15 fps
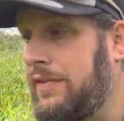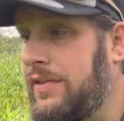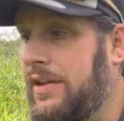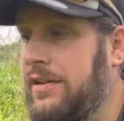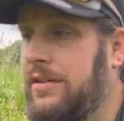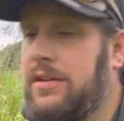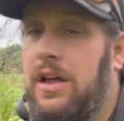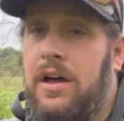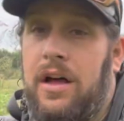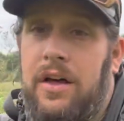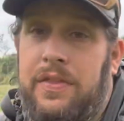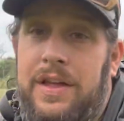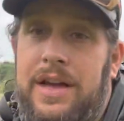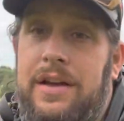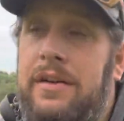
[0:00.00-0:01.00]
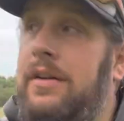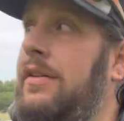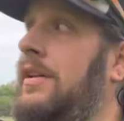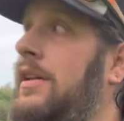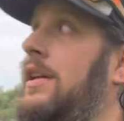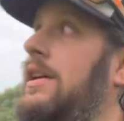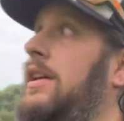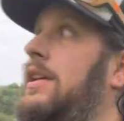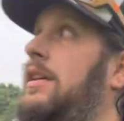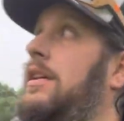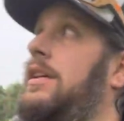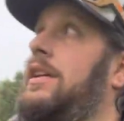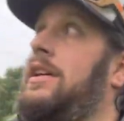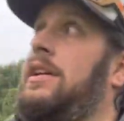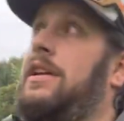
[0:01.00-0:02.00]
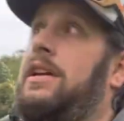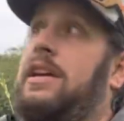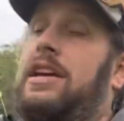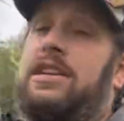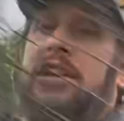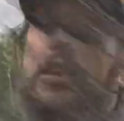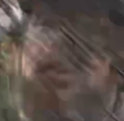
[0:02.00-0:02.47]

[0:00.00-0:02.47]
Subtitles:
than that, there's a